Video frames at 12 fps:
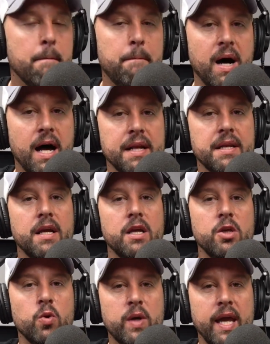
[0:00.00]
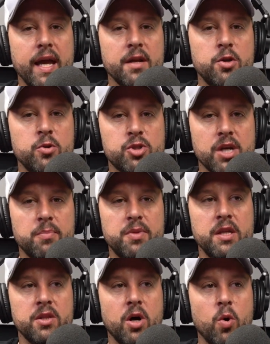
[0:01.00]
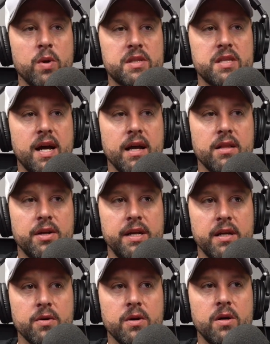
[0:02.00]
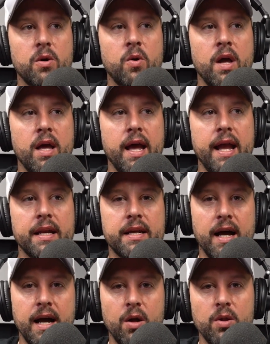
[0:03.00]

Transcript: But you can do something though with Tyler Herro and Kyle